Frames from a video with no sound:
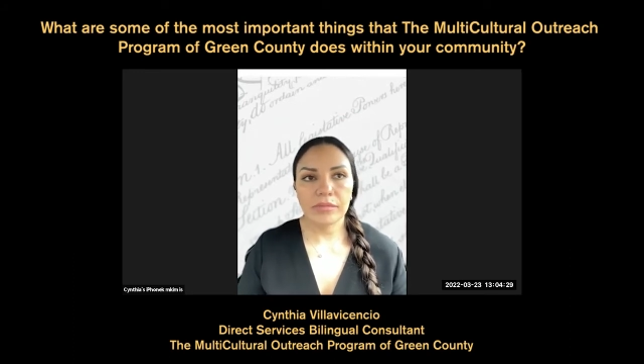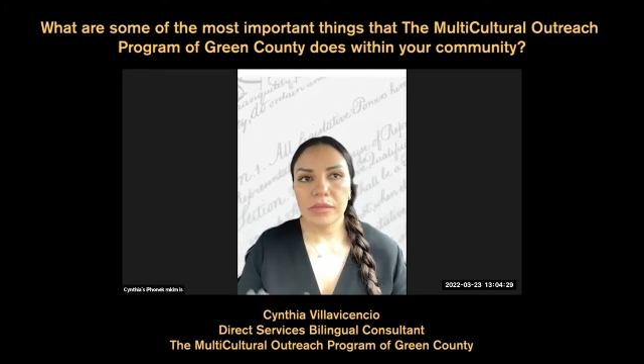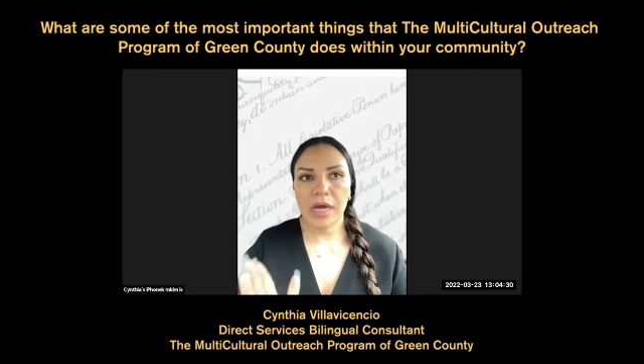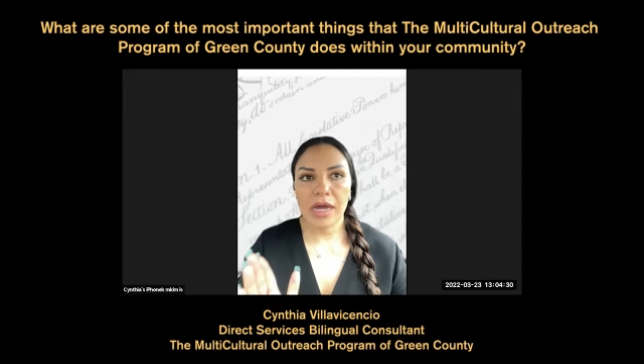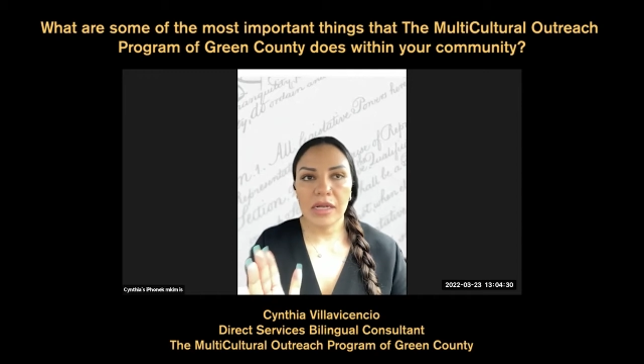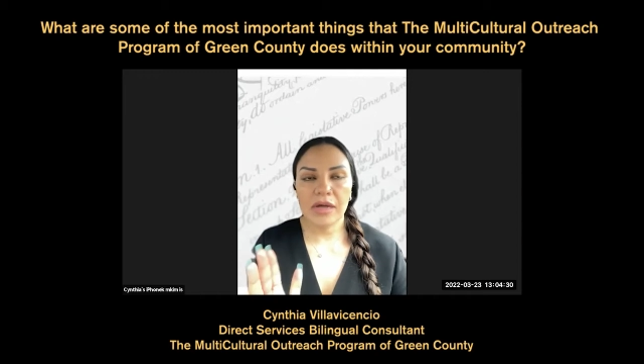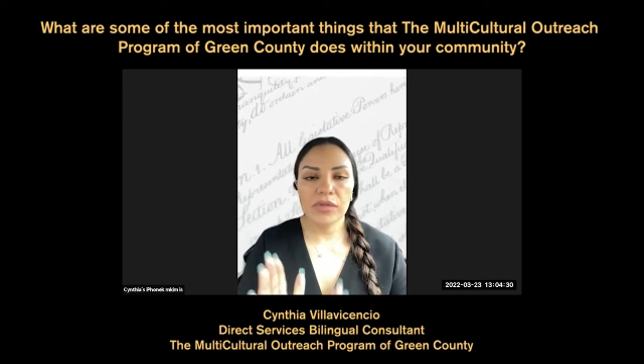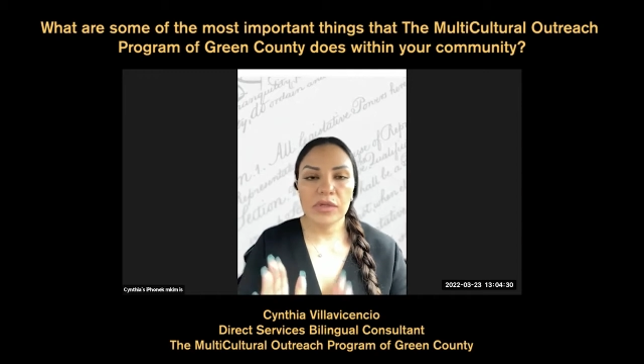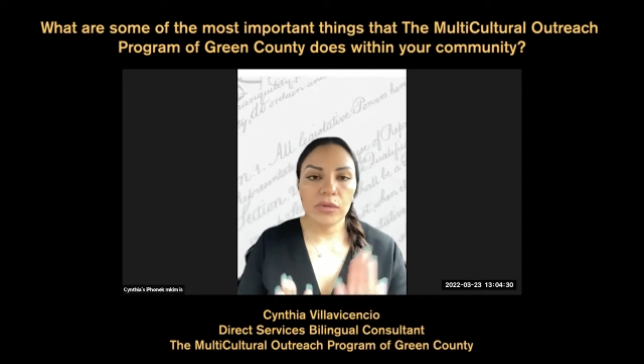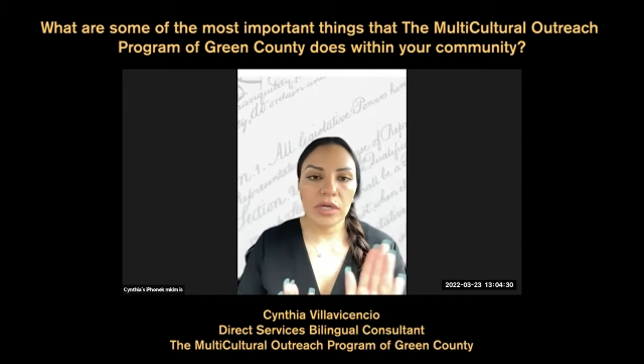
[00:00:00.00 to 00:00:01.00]
kind of
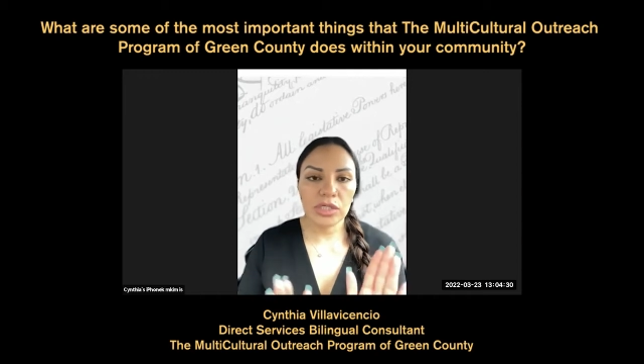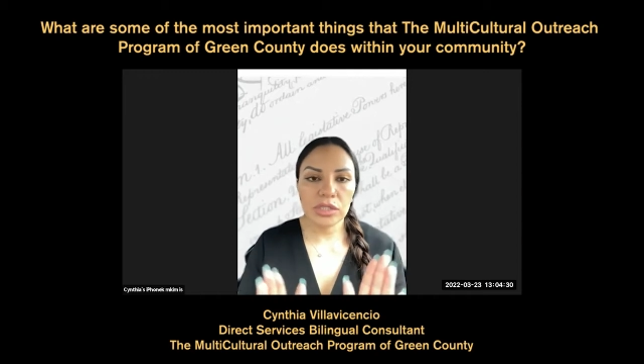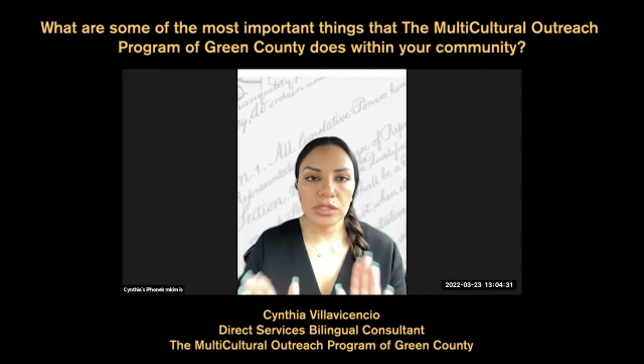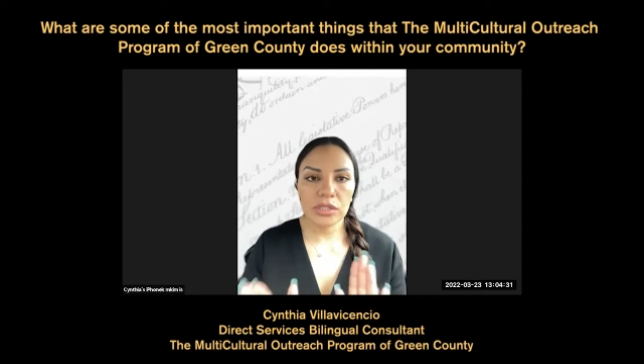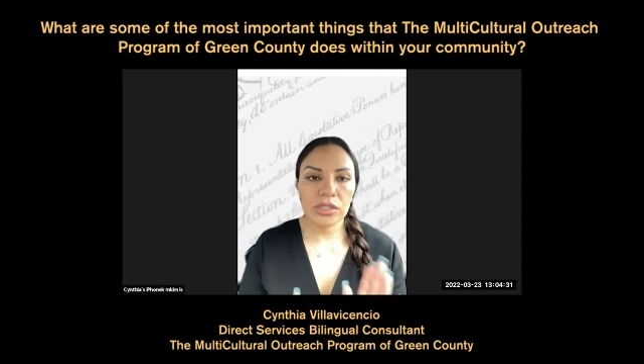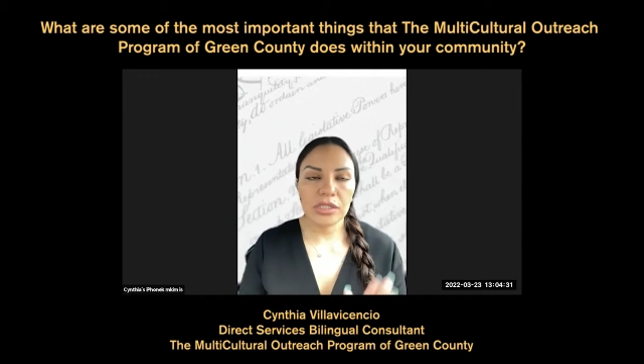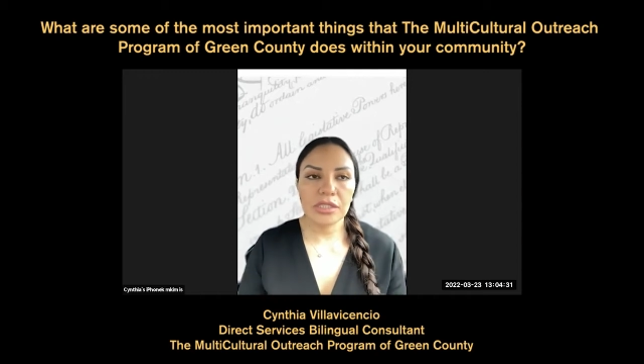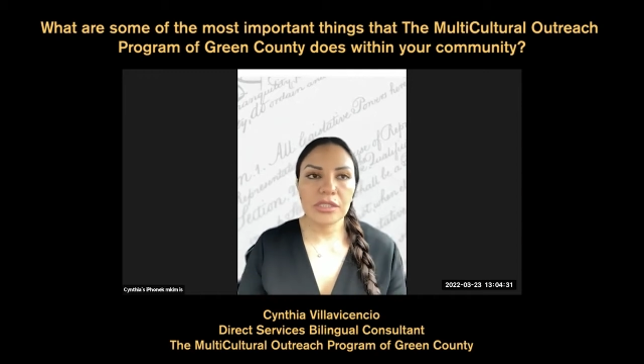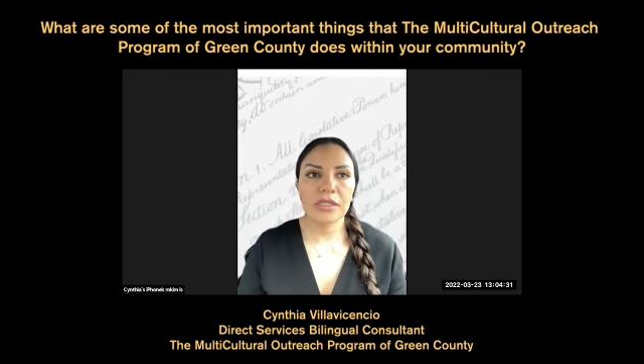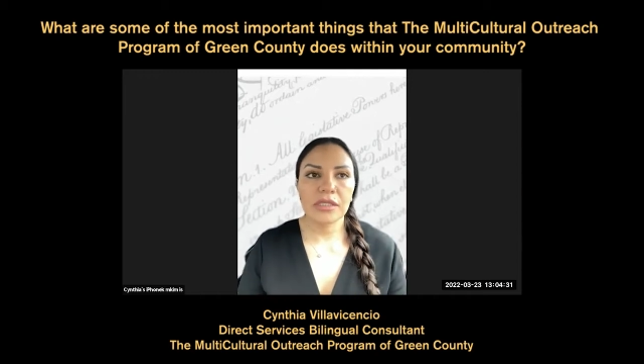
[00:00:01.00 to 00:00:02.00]
directions to
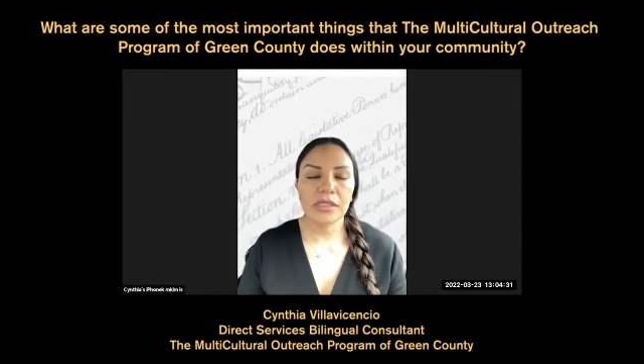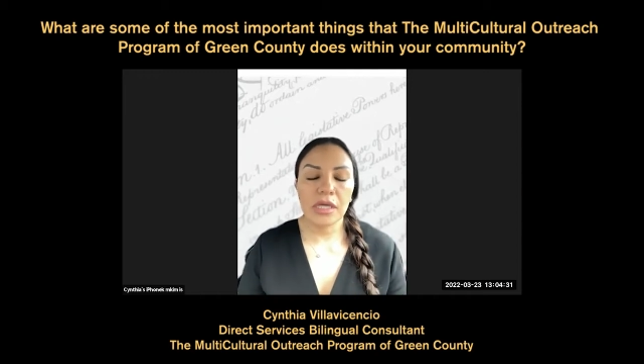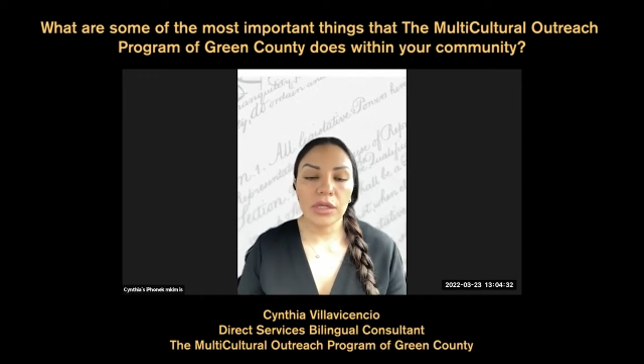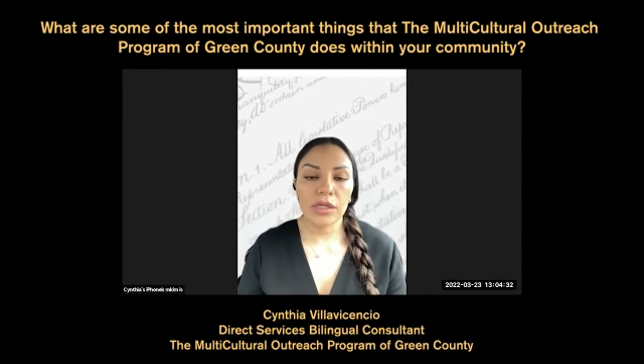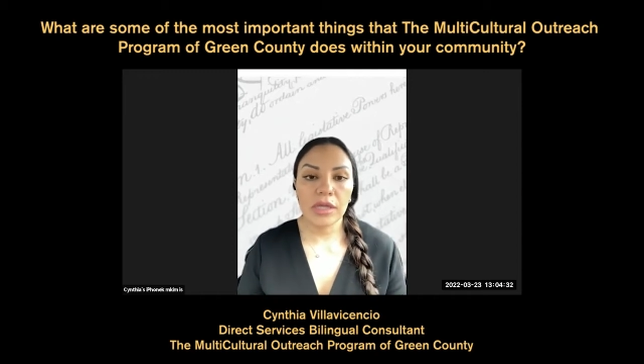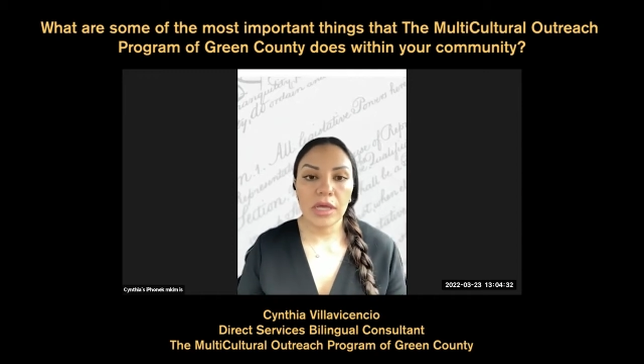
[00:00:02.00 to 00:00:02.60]
just telling